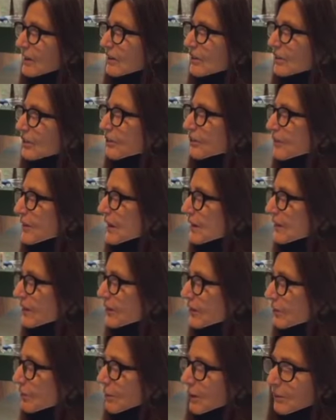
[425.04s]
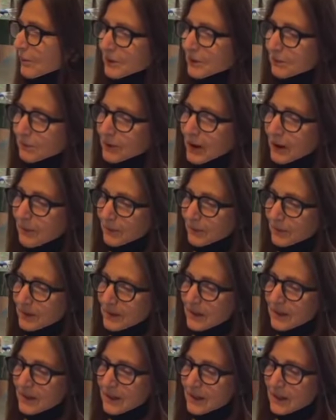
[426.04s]
defaced public
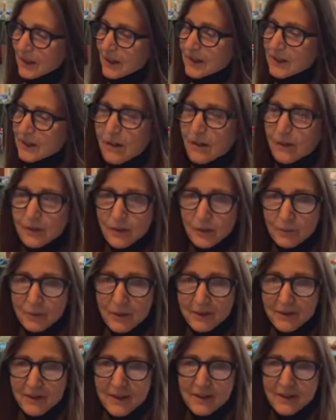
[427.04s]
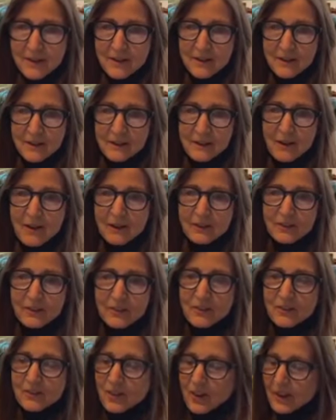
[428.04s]
property, and ultimately caused
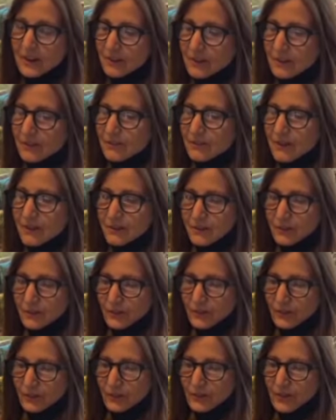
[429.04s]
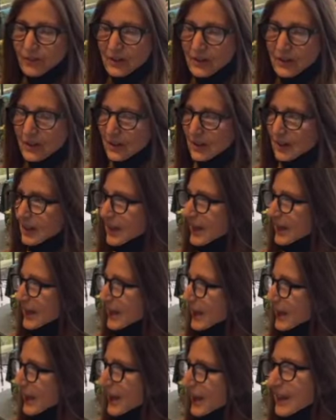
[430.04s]
the death of others.
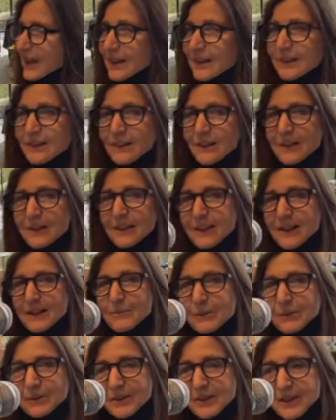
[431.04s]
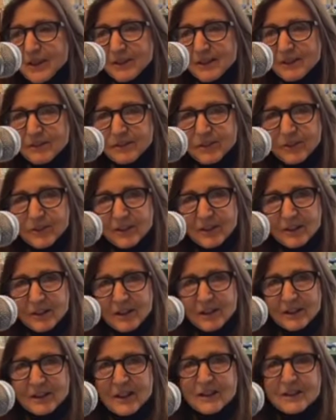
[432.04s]
And they believed
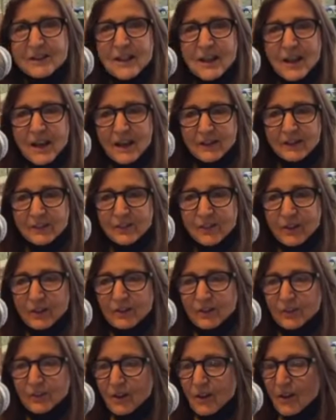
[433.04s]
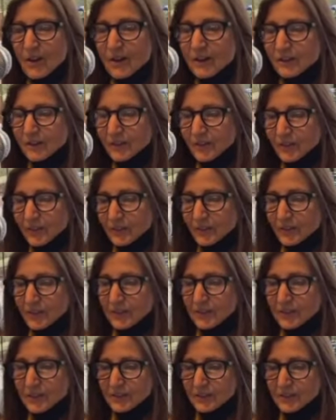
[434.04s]
that they had a just cause,
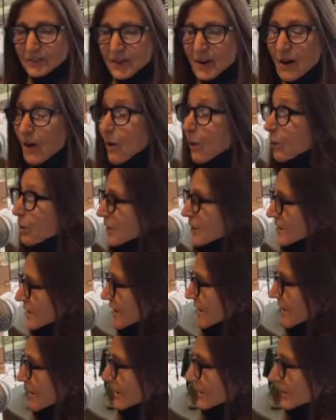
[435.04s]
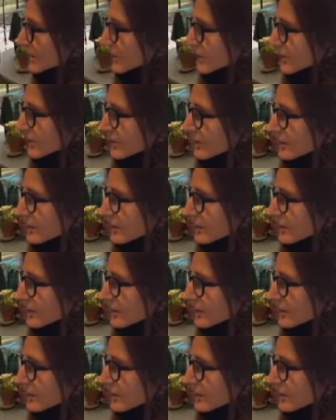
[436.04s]
a holy cause.